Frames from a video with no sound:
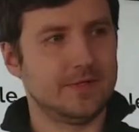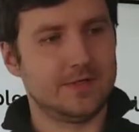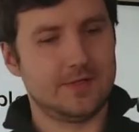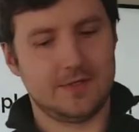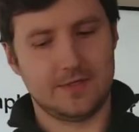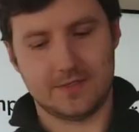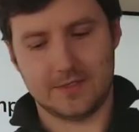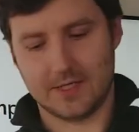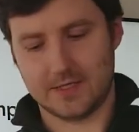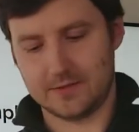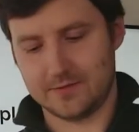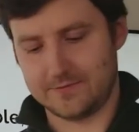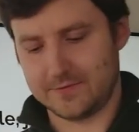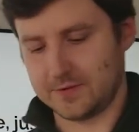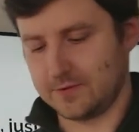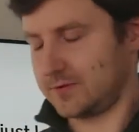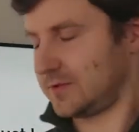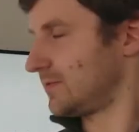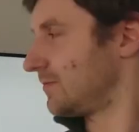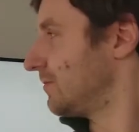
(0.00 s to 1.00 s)
it kind of
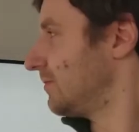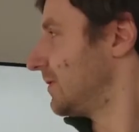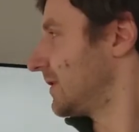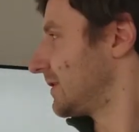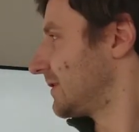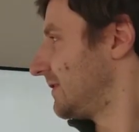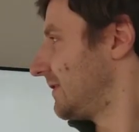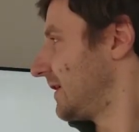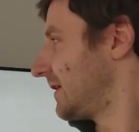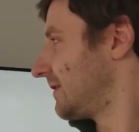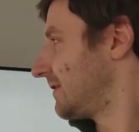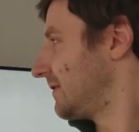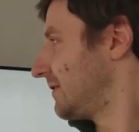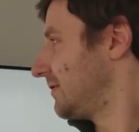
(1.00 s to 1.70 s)
shows what that